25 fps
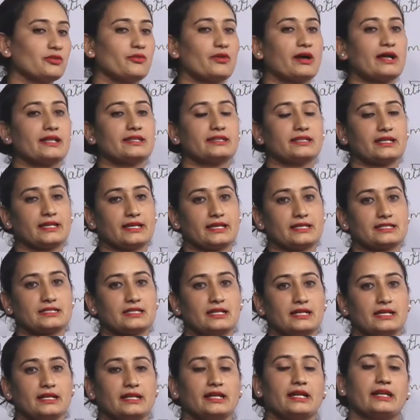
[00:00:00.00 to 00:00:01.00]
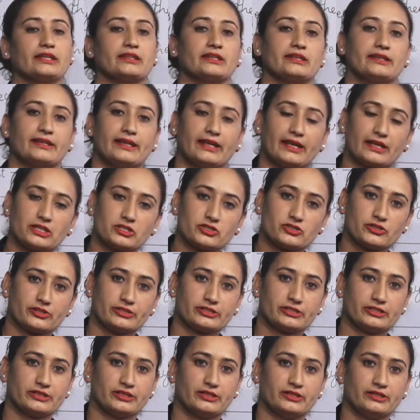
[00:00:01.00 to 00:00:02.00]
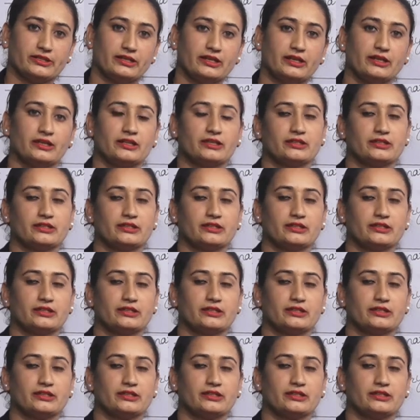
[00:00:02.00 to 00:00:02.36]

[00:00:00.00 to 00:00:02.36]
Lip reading: one things in the next session.